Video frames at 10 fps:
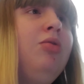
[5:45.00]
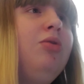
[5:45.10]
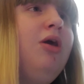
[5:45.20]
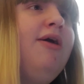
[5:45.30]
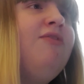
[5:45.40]

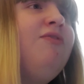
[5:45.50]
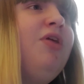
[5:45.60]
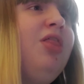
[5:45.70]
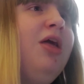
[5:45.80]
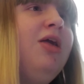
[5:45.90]
So I
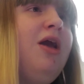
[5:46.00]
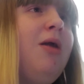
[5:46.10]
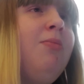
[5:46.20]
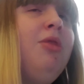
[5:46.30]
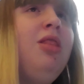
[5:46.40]
feel like
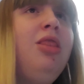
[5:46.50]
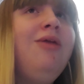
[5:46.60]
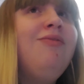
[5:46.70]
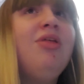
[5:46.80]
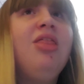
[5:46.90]
I've been
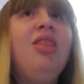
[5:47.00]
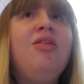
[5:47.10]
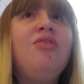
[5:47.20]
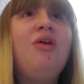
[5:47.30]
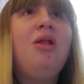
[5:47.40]
leaving
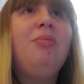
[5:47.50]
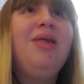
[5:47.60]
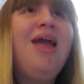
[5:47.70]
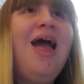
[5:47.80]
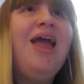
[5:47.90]
this channel
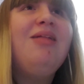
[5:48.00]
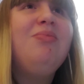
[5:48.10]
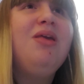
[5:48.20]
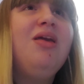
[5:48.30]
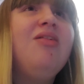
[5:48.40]
behind
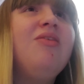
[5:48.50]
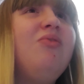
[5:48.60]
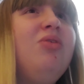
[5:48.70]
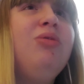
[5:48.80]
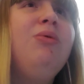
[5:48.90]
because
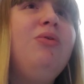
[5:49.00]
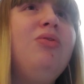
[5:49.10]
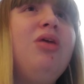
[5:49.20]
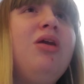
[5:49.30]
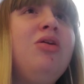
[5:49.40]
I've only
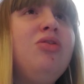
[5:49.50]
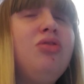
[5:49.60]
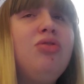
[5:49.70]
posted like